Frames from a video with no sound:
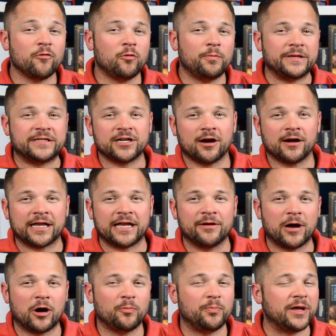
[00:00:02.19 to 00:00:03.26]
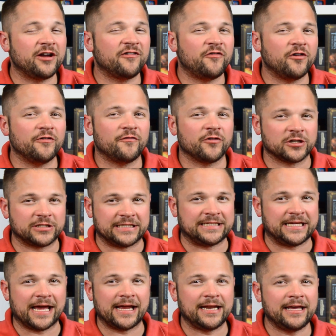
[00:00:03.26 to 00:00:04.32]
we'll be talking about Bigfoot vs
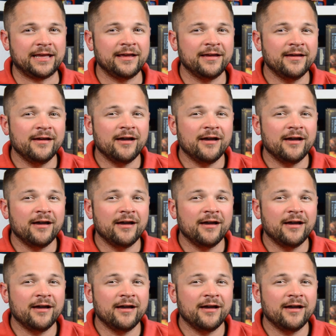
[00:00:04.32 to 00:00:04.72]
Yeti,